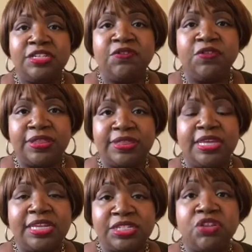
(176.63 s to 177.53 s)
different
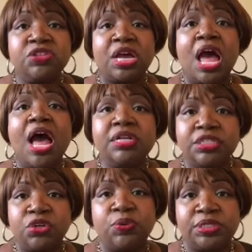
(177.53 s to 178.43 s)
things, there's a
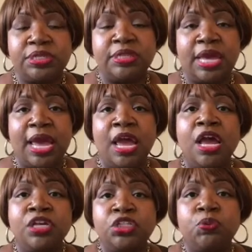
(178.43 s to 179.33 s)
consequence to that.
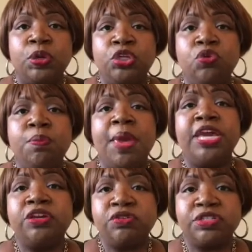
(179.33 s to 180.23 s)
So when you
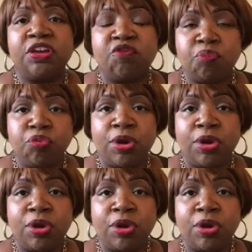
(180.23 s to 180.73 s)
make yourself